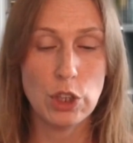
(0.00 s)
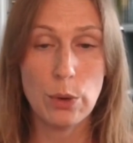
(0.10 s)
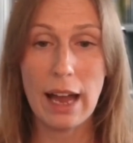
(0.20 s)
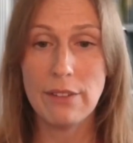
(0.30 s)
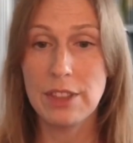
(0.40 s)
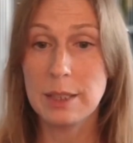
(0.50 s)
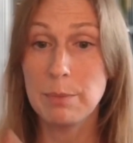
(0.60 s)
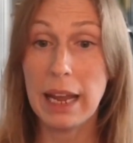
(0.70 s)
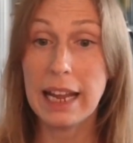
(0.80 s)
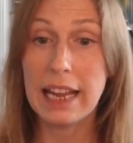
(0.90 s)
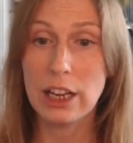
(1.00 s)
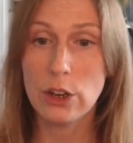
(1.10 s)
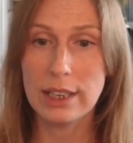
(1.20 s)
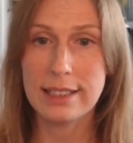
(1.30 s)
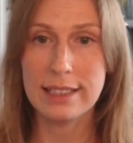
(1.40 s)
you have this big
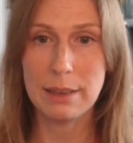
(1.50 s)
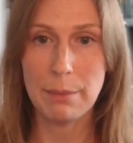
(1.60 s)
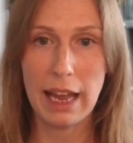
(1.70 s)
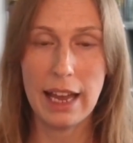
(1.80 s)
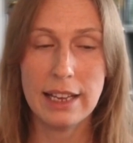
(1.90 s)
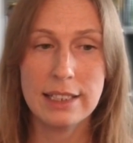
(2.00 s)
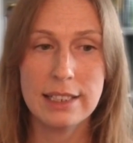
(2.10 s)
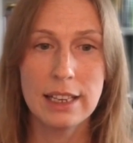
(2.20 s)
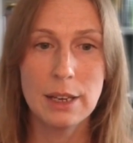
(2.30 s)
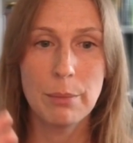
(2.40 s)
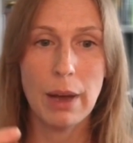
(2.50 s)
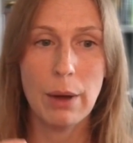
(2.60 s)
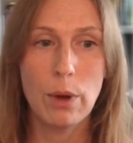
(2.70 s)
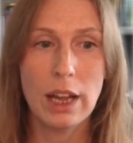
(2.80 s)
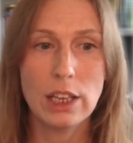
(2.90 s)
increase in demand,
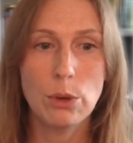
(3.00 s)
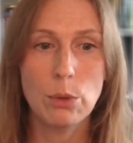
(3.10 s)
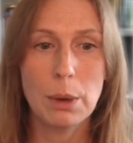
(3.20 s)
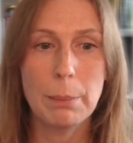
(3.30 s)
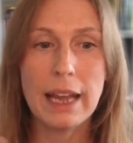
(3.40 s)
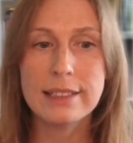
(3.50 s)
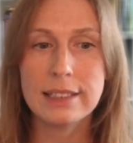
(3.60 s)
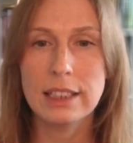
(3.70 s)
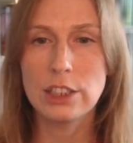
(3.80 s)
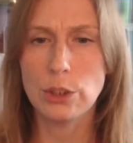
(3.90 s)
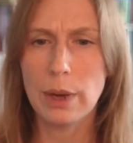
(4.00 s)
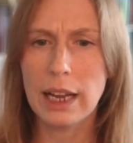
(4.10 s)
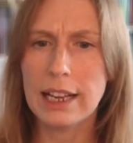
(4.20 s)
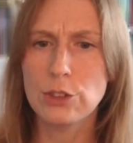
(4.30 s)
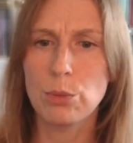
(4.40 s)
but what you were basically
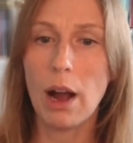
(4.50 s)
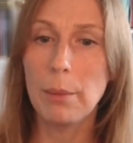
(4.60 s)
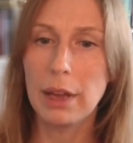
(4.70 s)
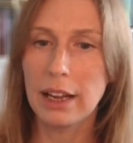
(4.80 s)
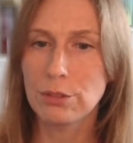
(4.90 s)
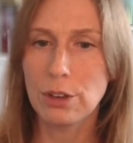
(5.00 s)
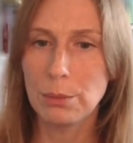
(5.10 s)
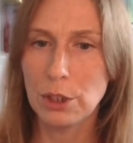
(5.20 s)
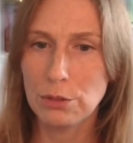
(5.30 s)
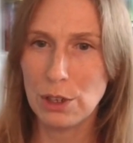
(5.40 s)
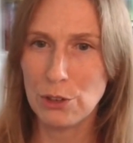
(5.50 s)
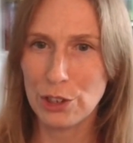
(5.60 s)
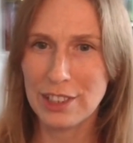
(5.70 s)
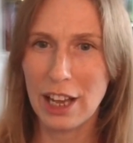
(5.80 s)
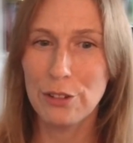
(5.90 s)
doing is robbing from your
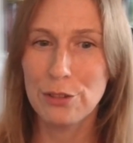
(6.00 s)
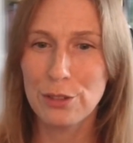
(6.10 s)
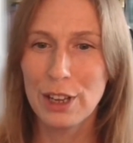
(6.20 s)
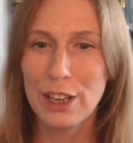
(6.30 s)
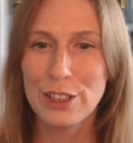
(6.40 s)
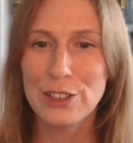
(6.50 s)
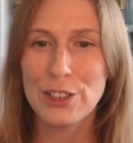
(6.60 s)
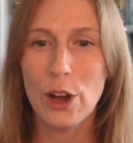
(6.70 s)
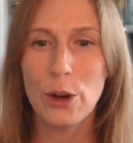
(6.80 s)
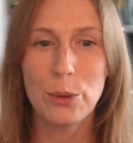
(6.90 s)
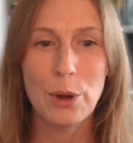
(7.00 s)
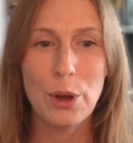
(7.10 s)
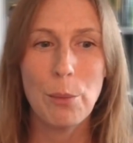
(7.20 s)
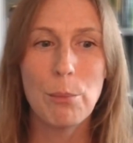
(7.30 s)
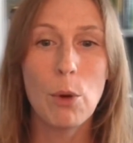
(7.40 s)
future self. So
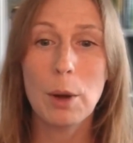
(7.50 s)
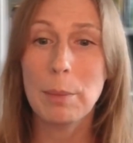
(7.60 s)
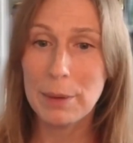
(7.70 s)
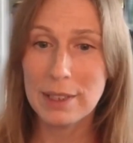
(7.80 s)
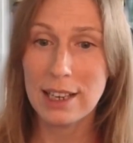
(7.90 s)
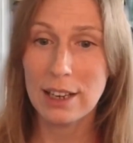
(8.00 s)
more people